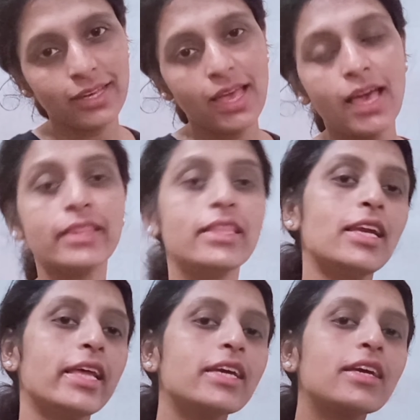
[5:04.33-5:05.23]
The
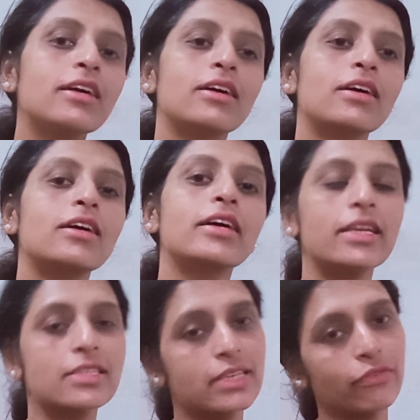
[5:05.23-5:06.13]
link is
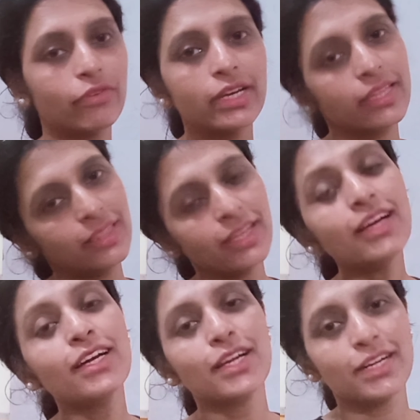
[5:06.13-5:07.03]
given in the
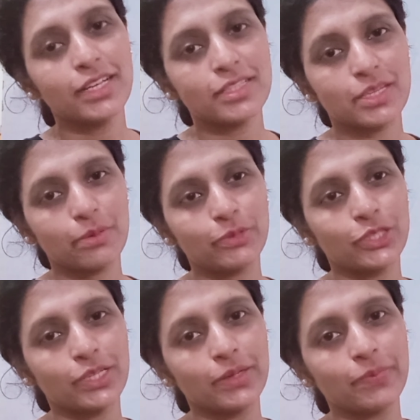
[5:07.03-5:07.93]
description.
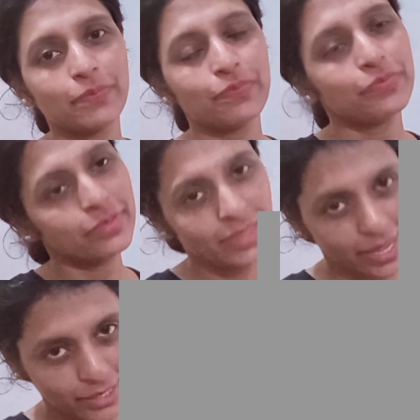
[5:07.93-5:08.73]
Thank you.